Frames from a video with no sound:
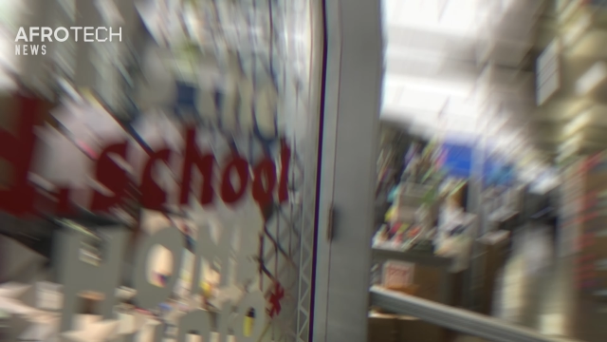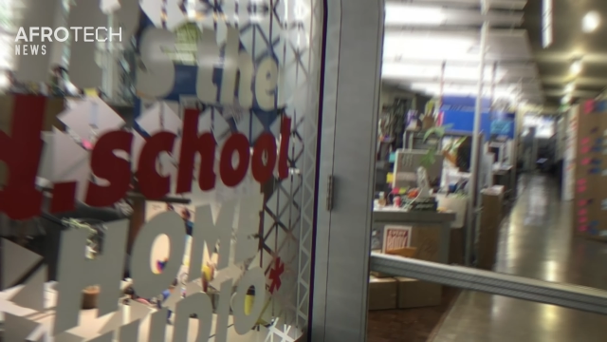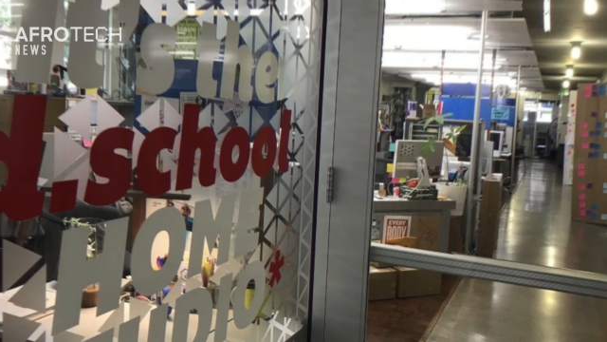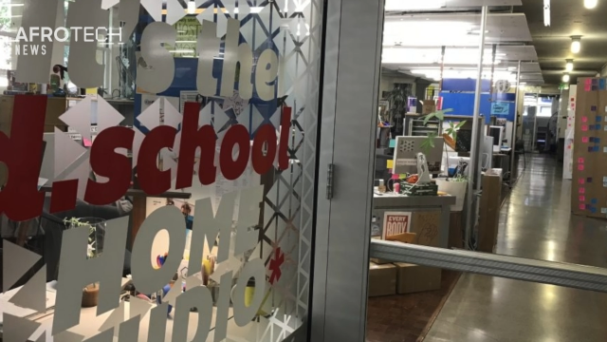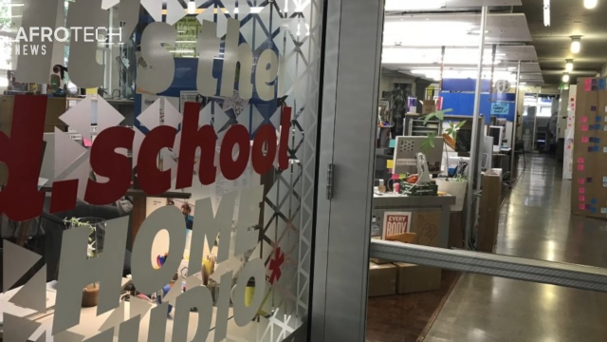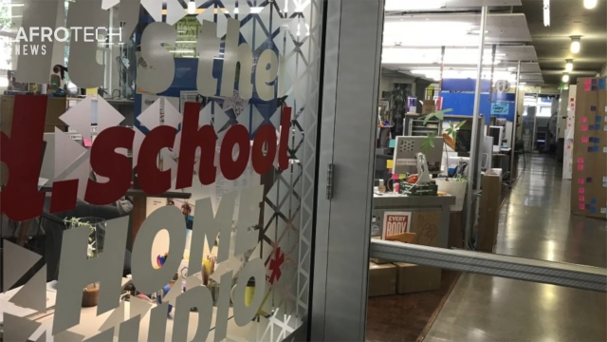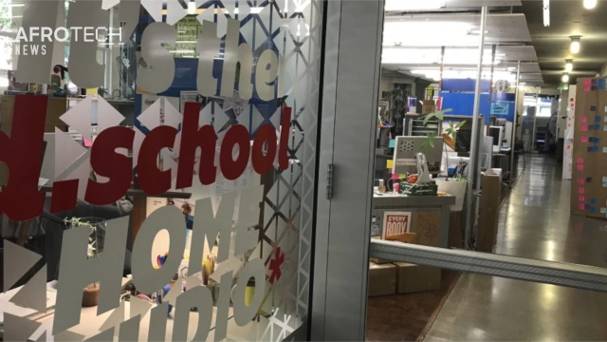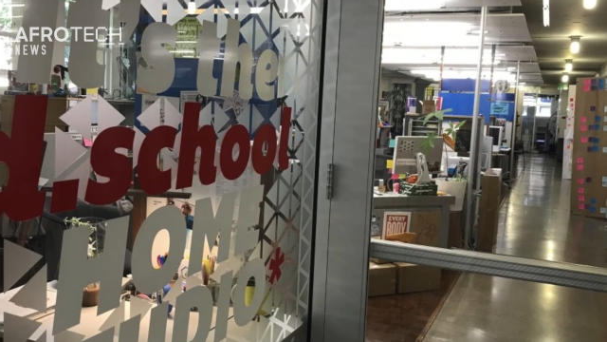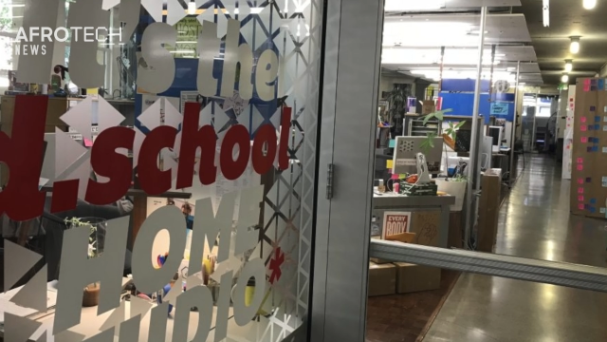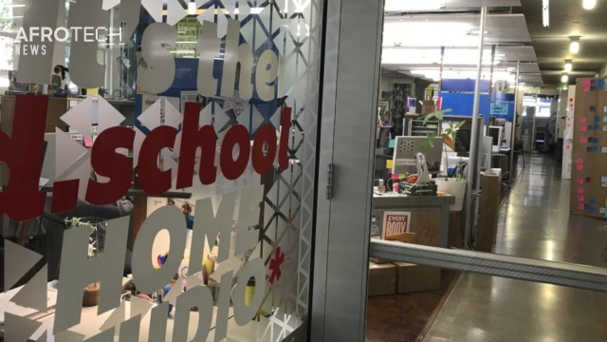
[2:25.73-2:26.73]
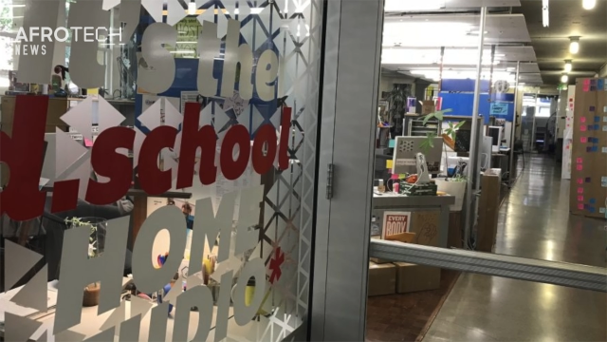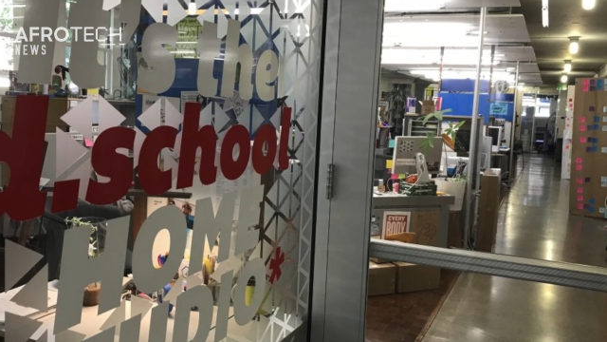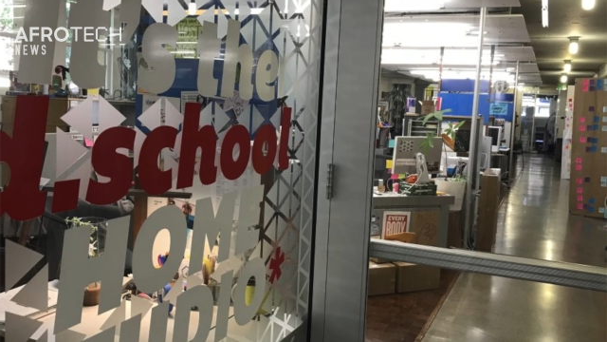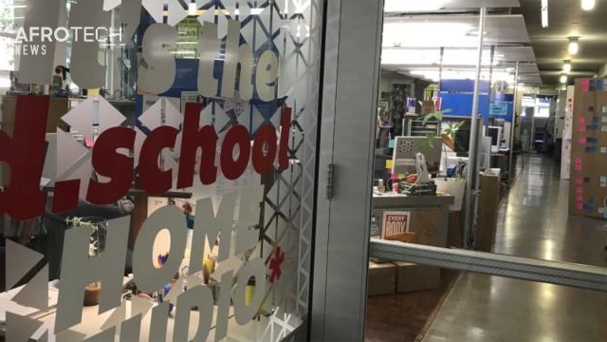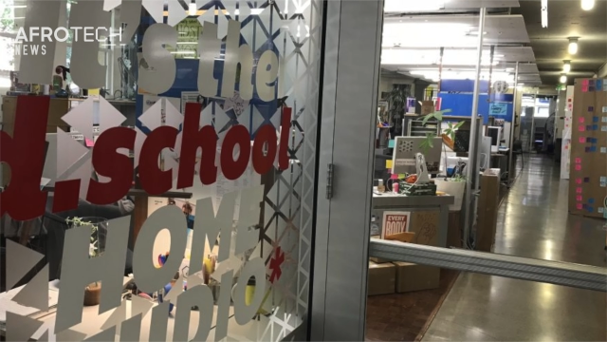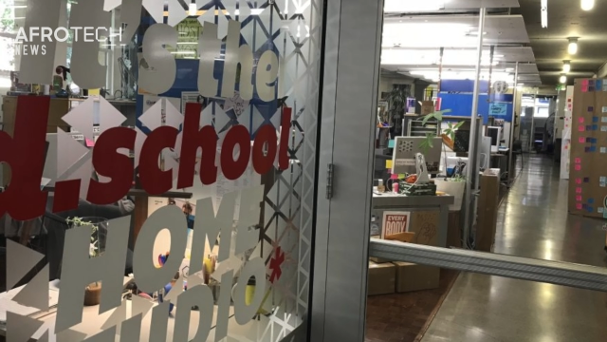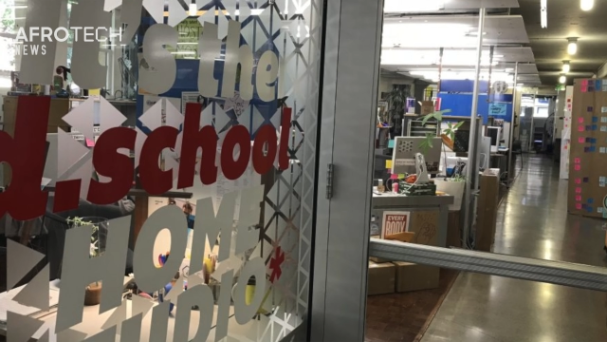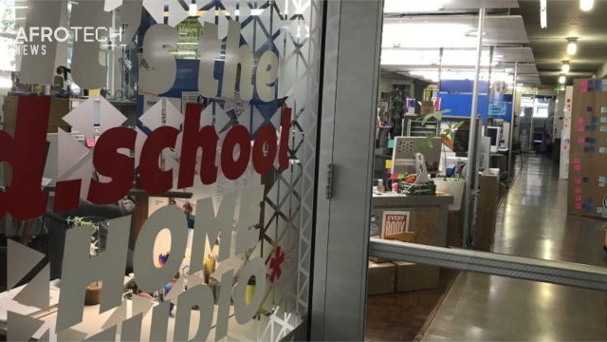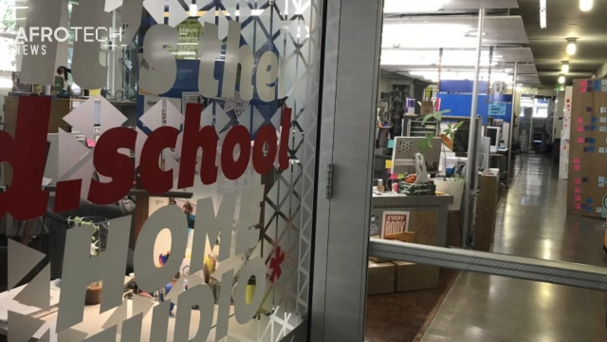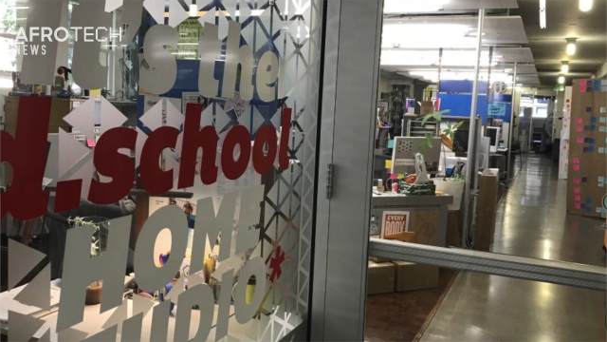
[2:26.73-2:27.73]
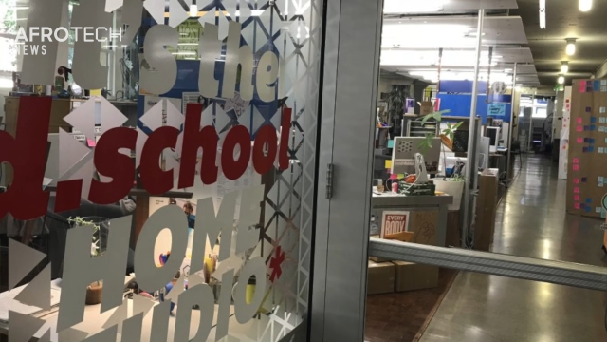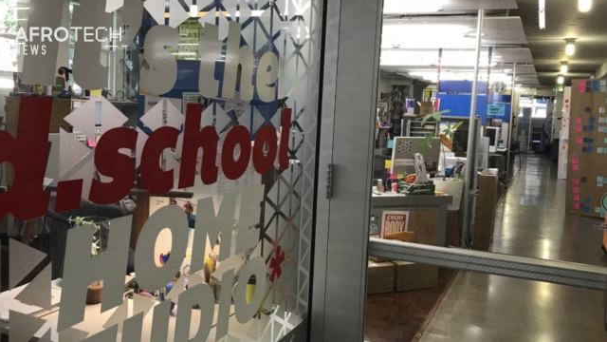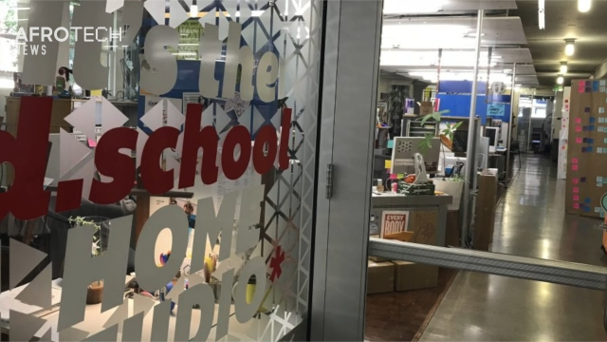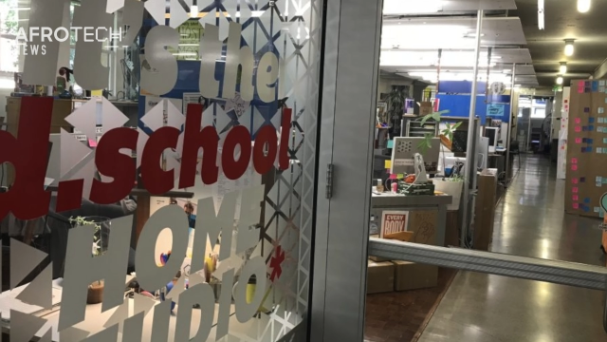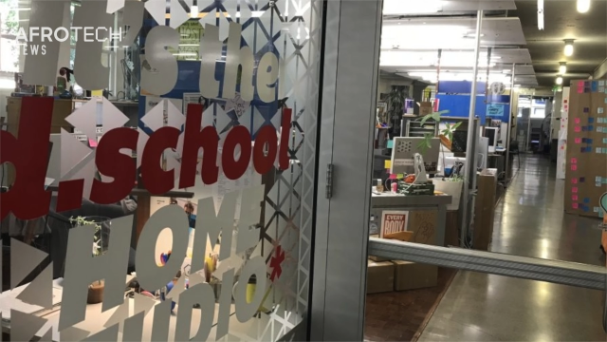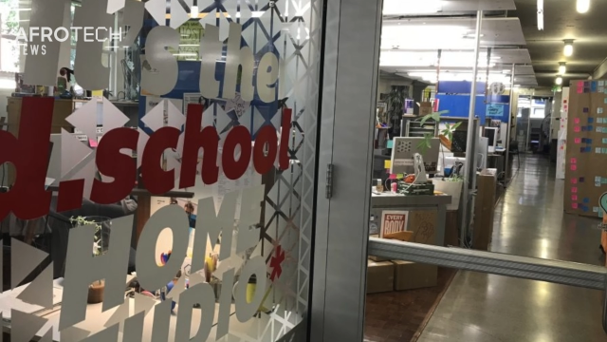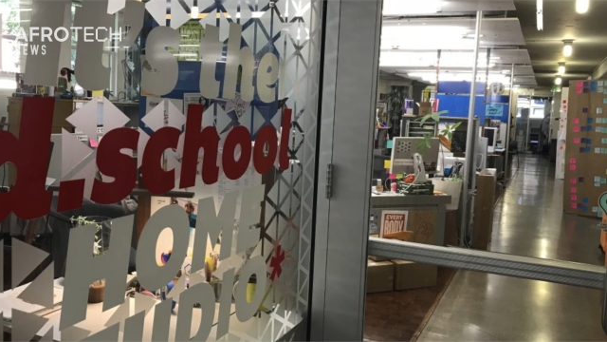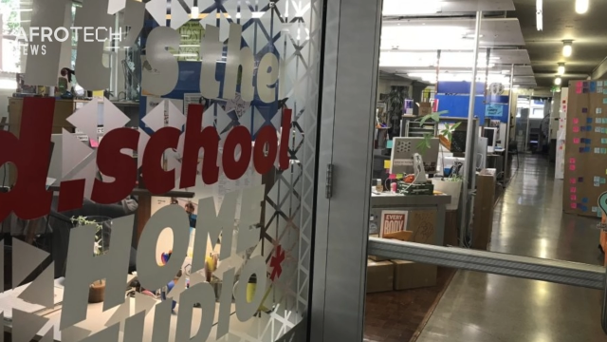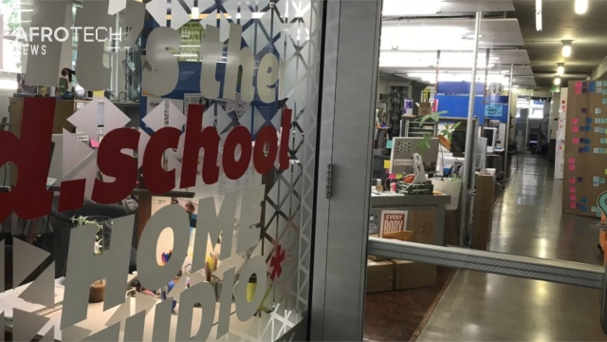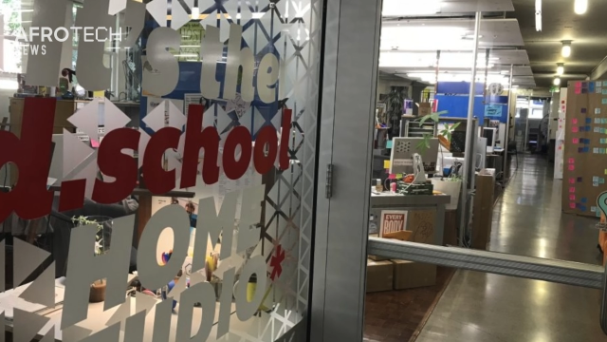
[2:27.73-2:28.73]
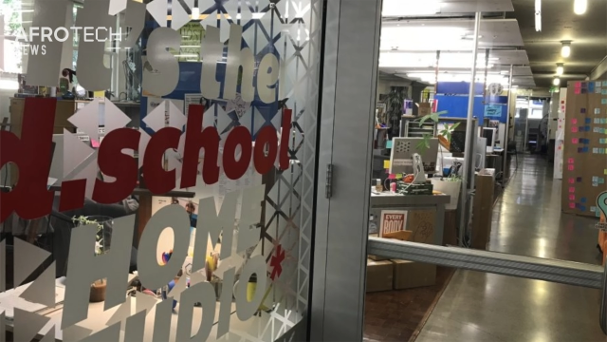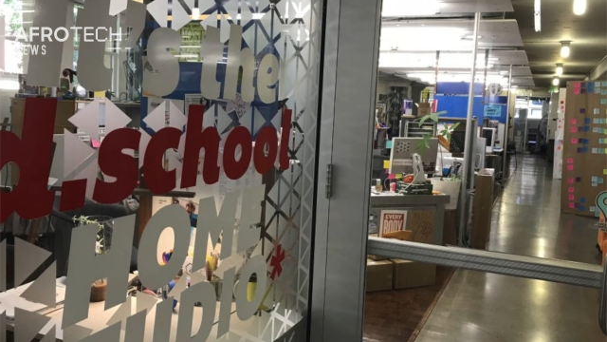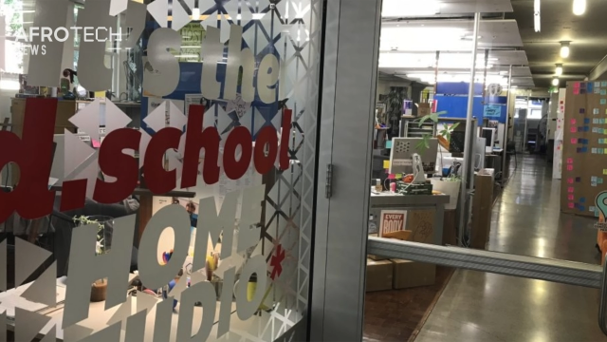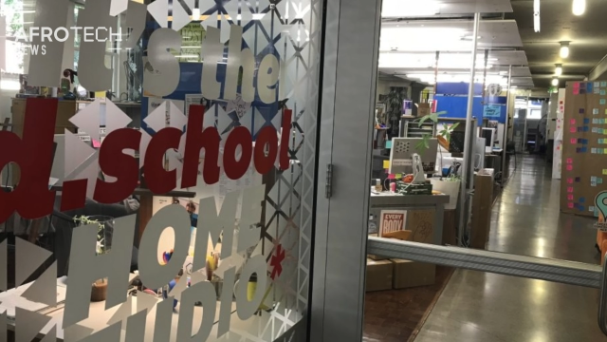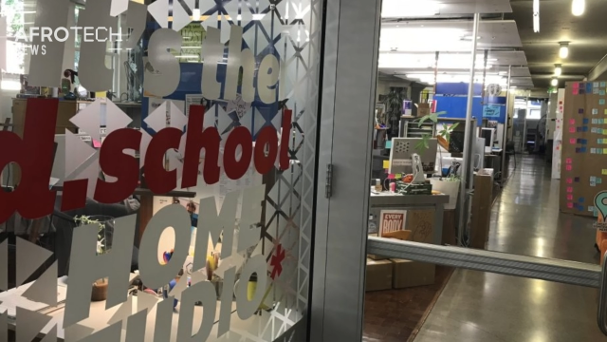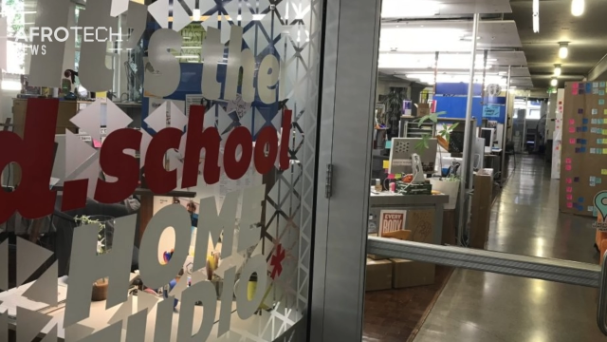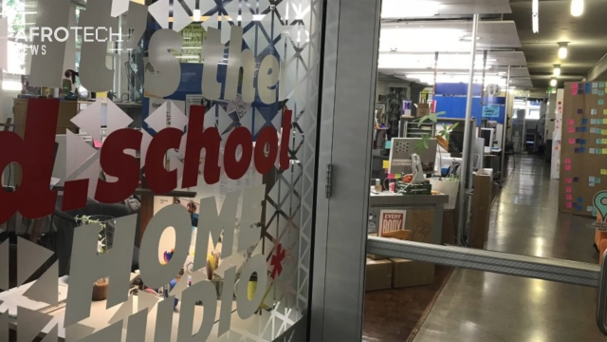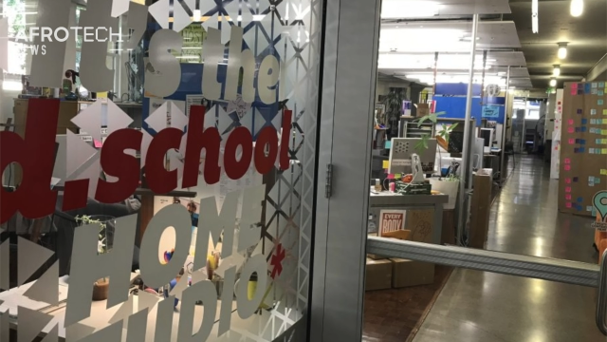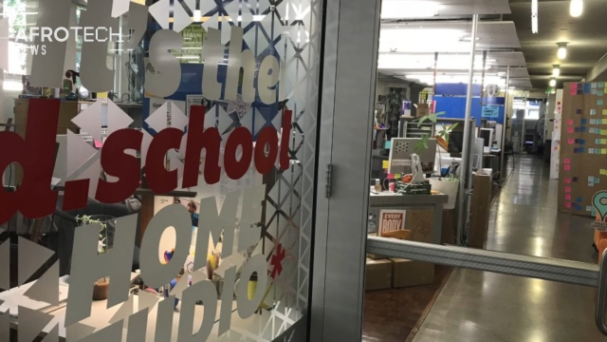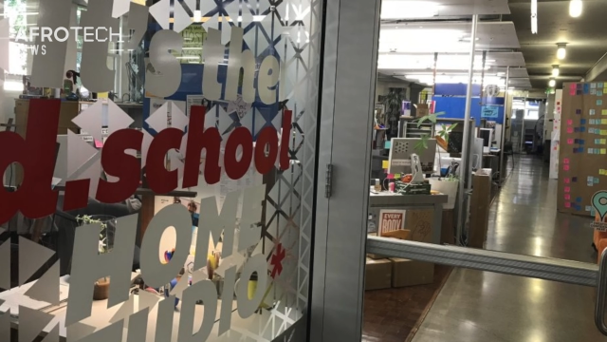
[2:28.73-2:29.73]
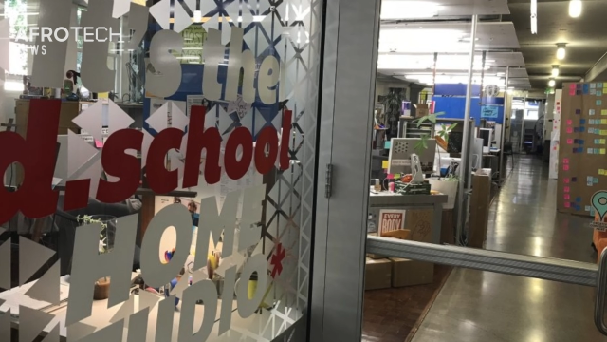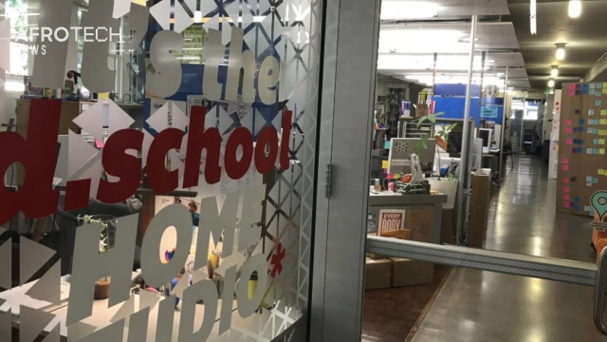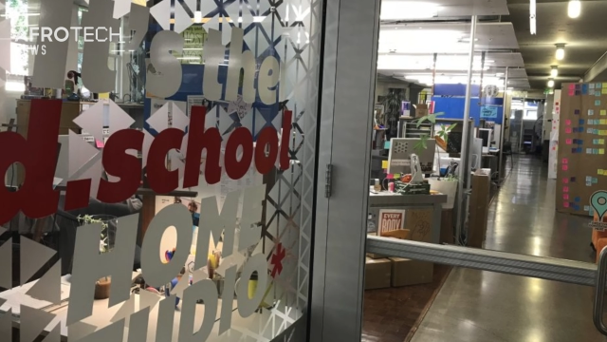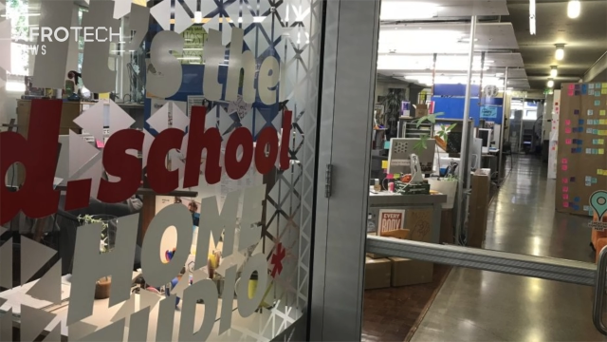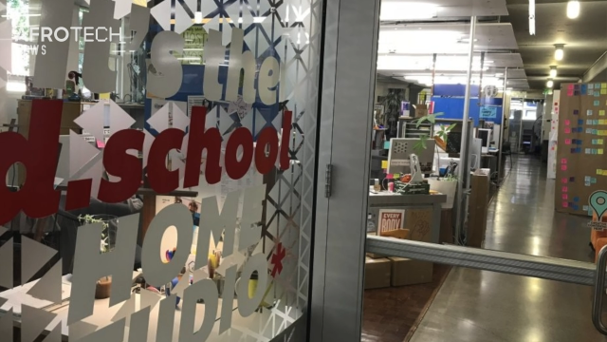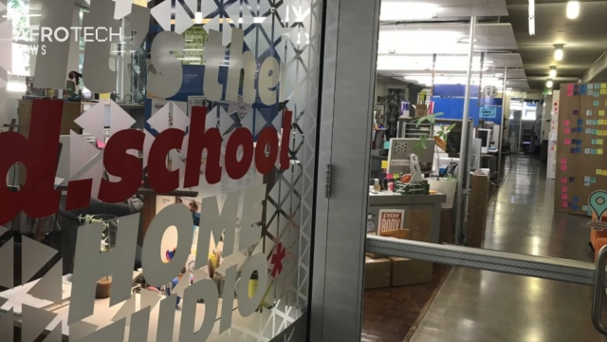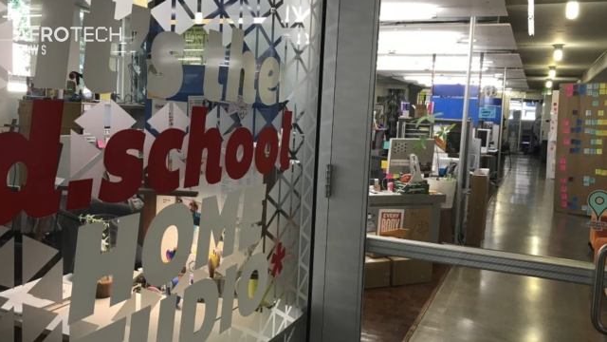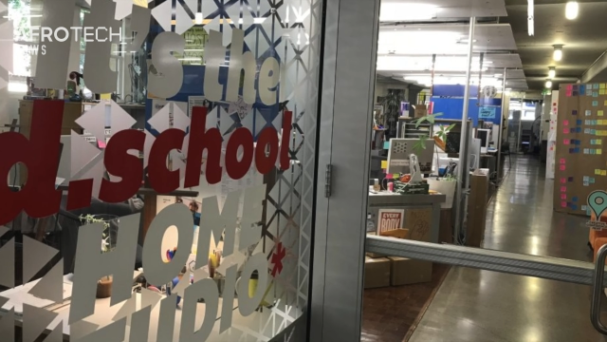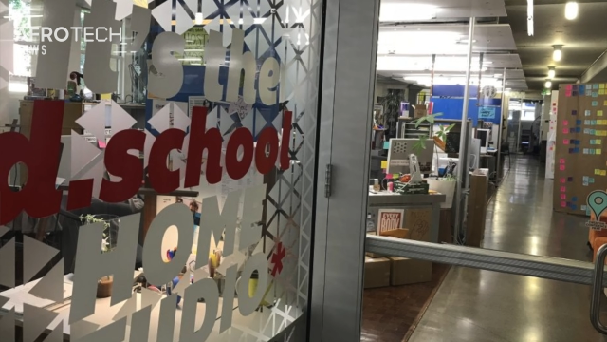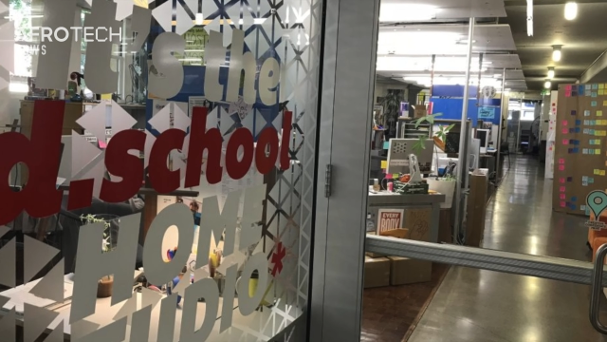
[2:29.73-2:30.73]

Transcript: No face is visible, so there are no lips to read.